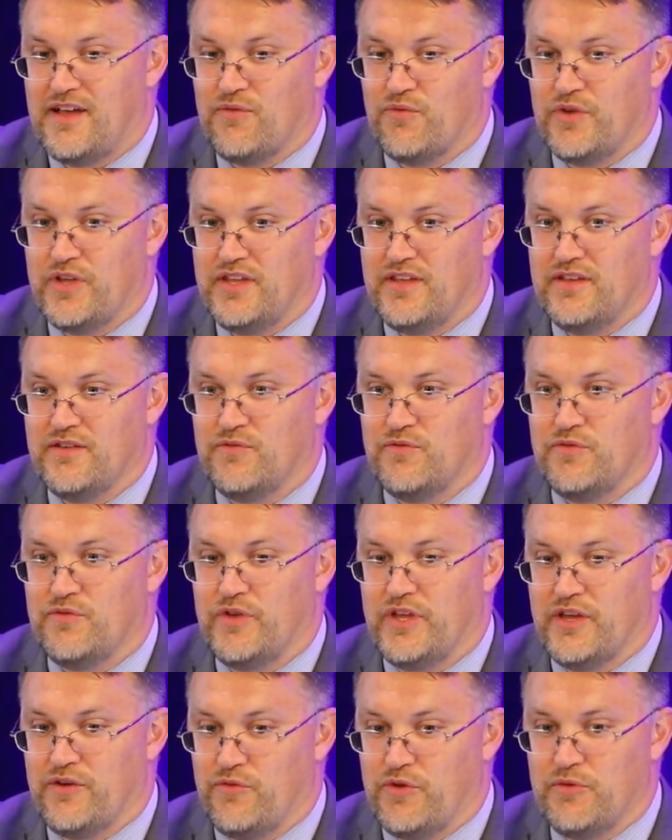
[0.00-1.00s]

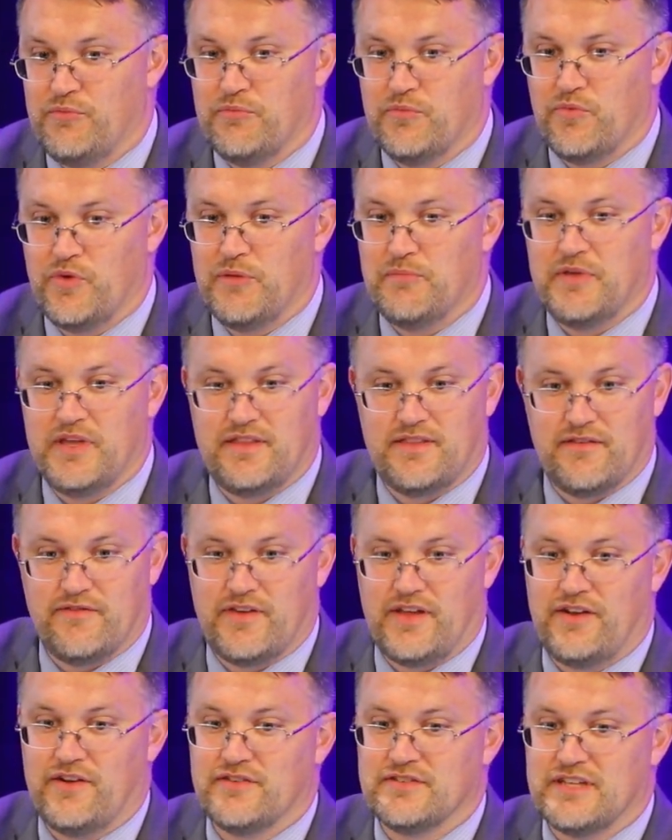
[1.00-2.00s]
We beat the
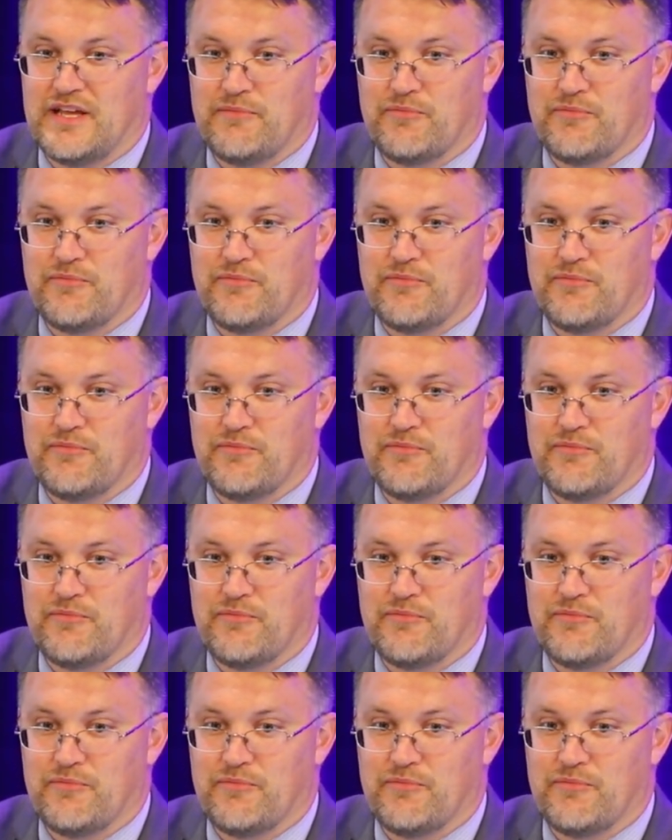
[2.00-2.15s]
vendors